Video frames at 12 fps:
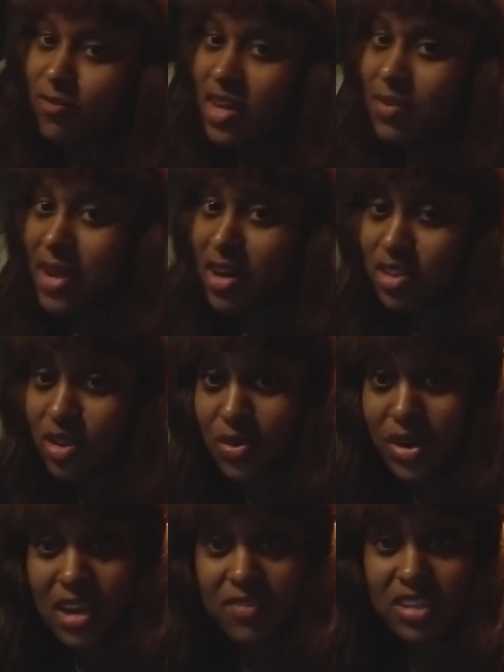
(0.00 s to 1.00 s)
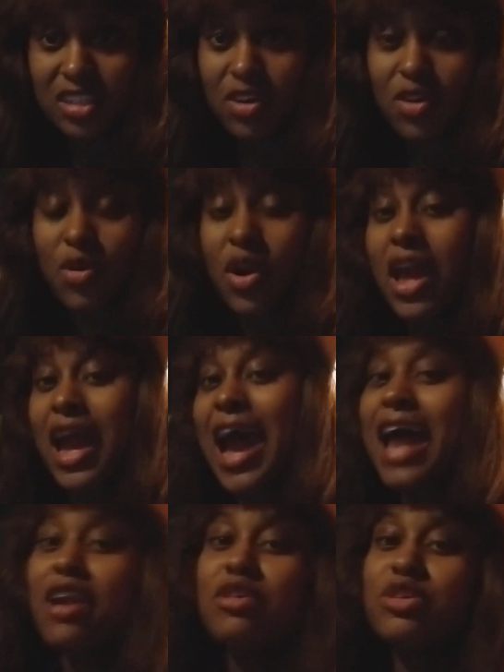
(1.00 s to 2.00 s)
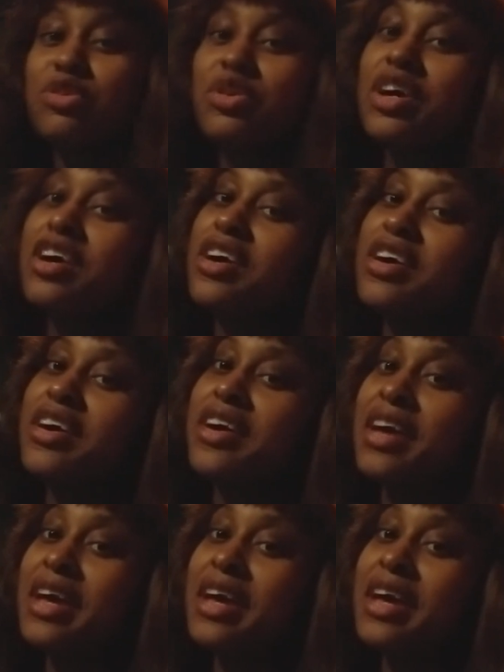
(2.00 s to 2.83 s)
females or whatever so i don't do good